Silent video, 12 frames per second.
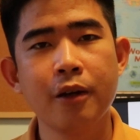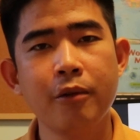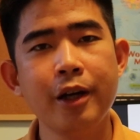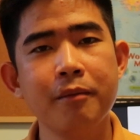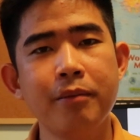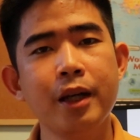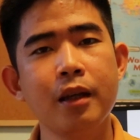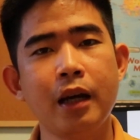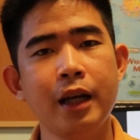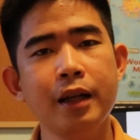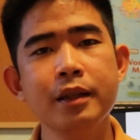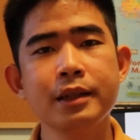Right? But
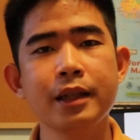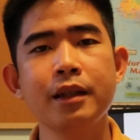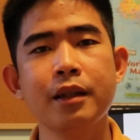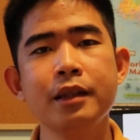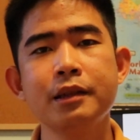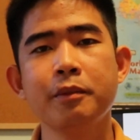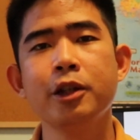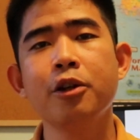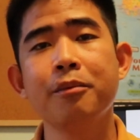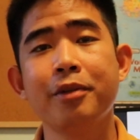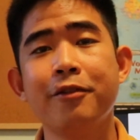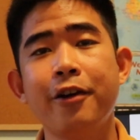I understand that this may
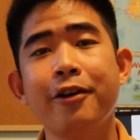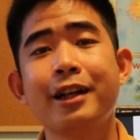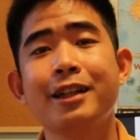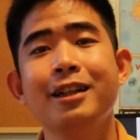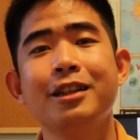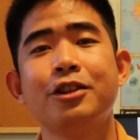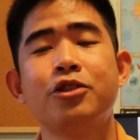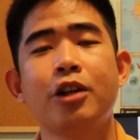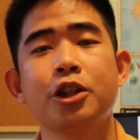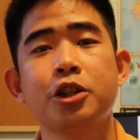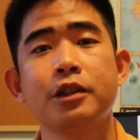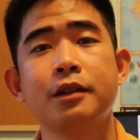not be very clear
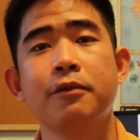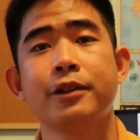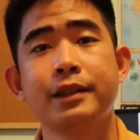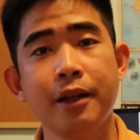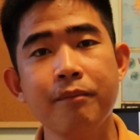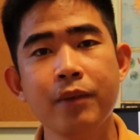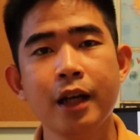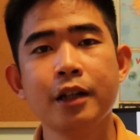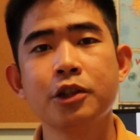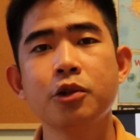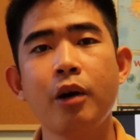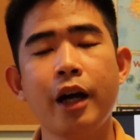instructions for some,
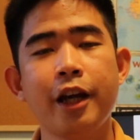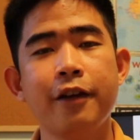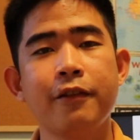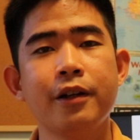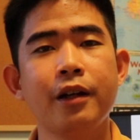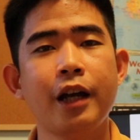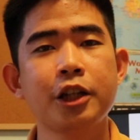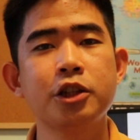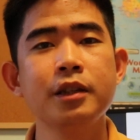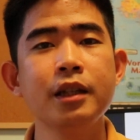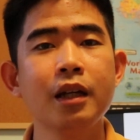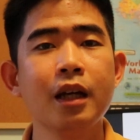so I've
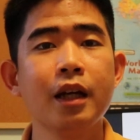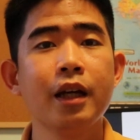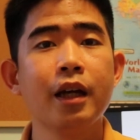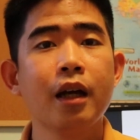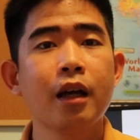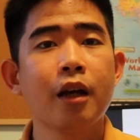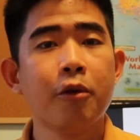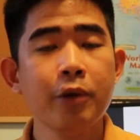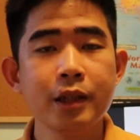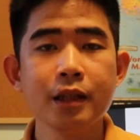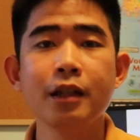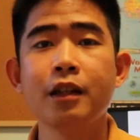actually
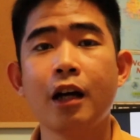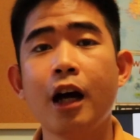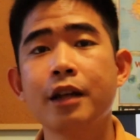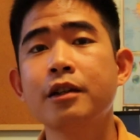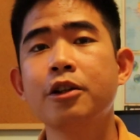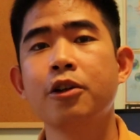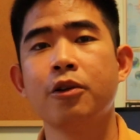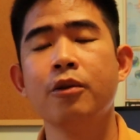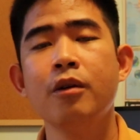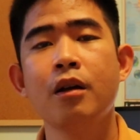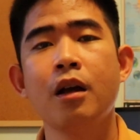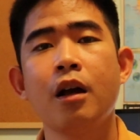written an
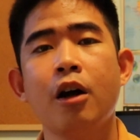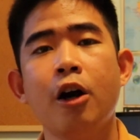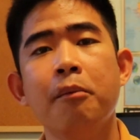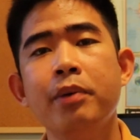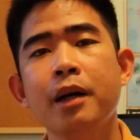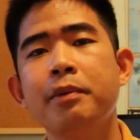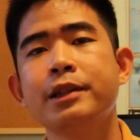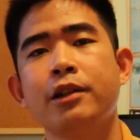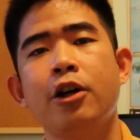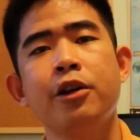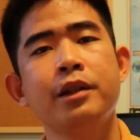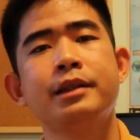article on
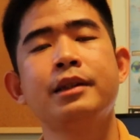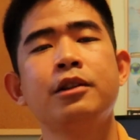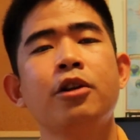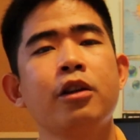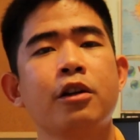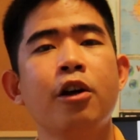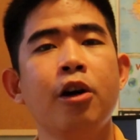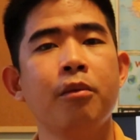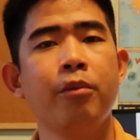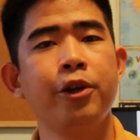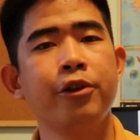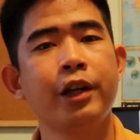
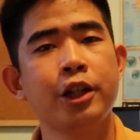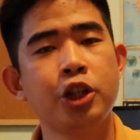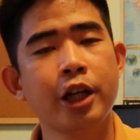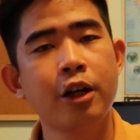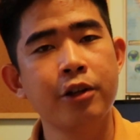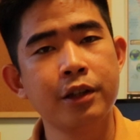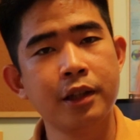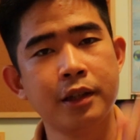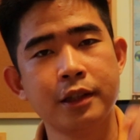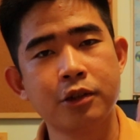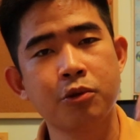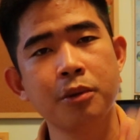purposeodyssey.com where you can check out in the
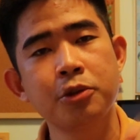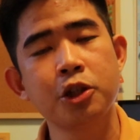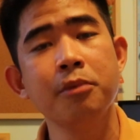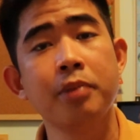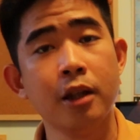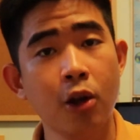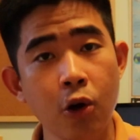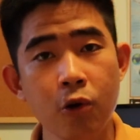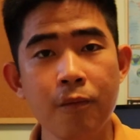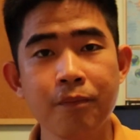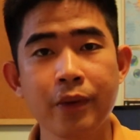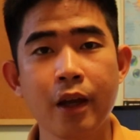description
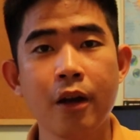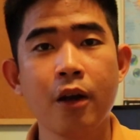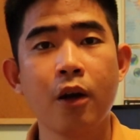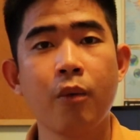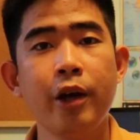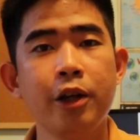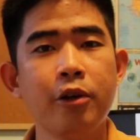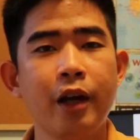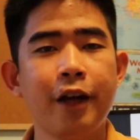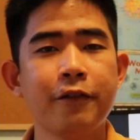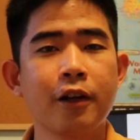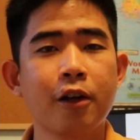below, where you
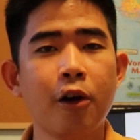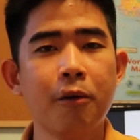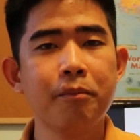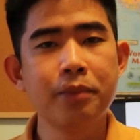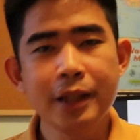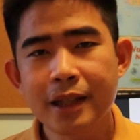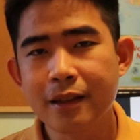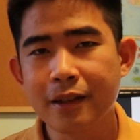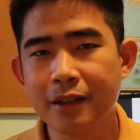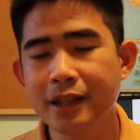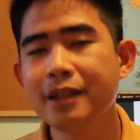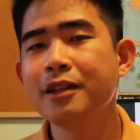have the
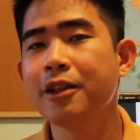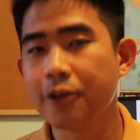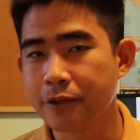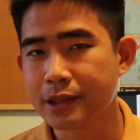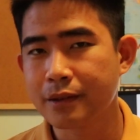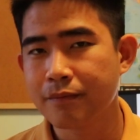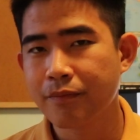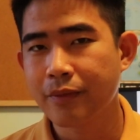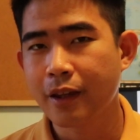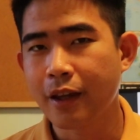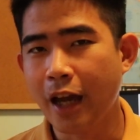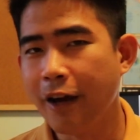complete details,
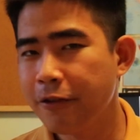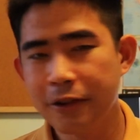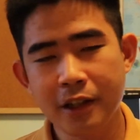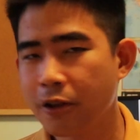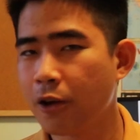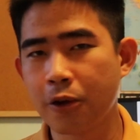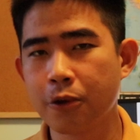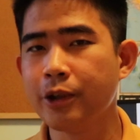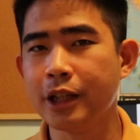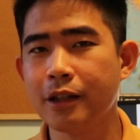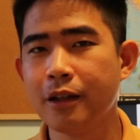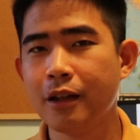everything
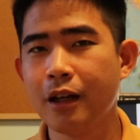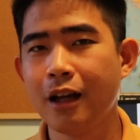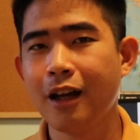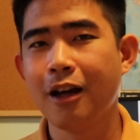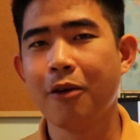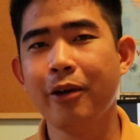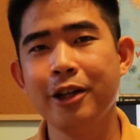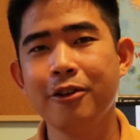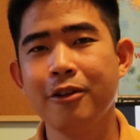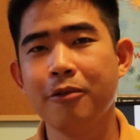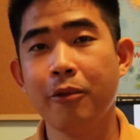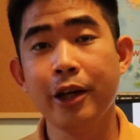concrete, where